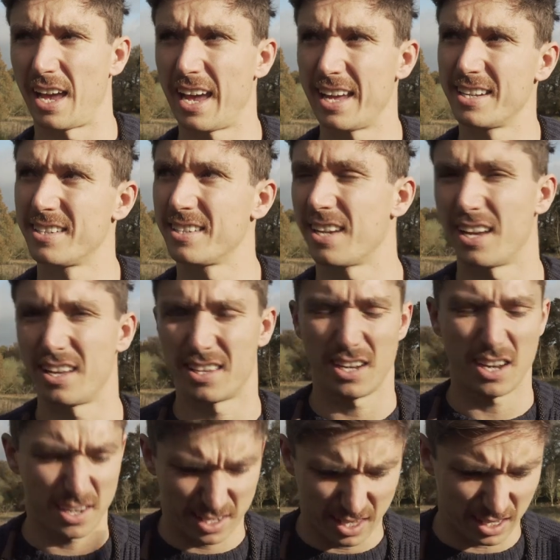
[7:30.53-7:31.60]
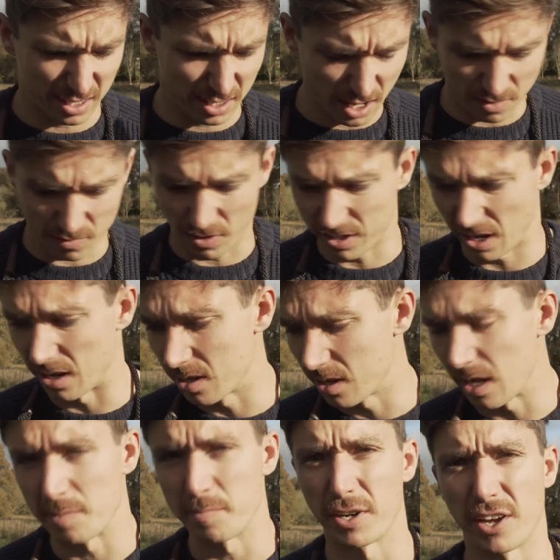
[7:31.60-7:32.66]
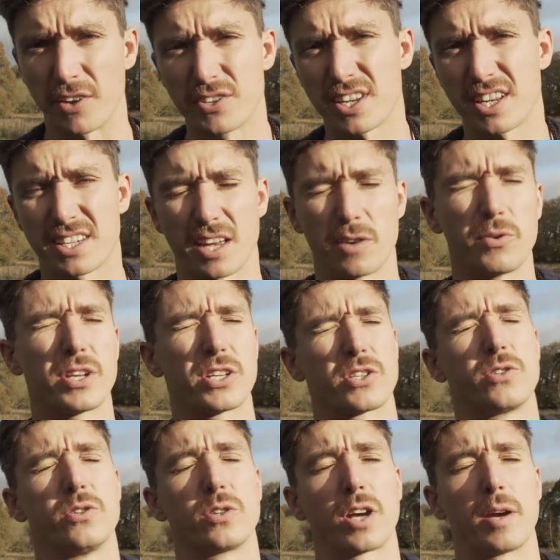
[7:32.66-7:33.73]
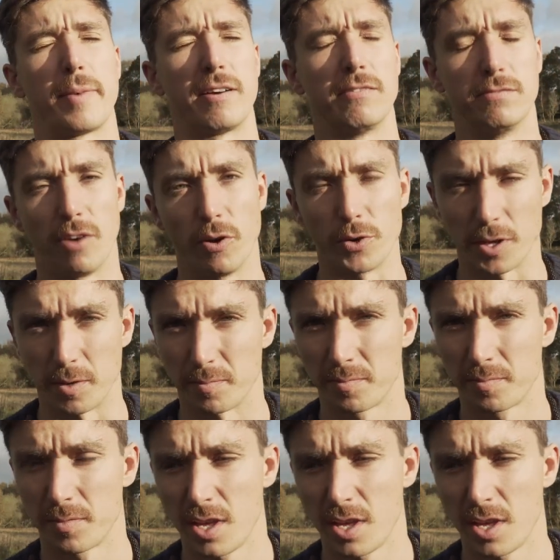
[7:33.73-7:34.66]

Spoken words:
And the last thing that I wrote down in my notes is that I wanted to talk about volume,